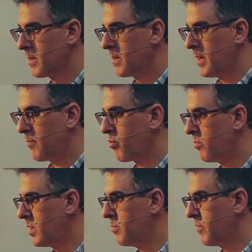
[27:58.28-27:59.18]
And
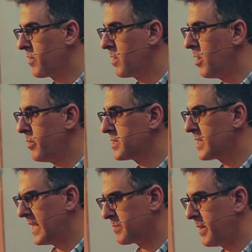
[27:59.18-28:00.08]
probably with the lowest
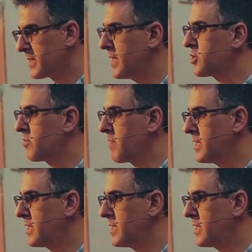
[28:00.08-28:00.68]
expectation rate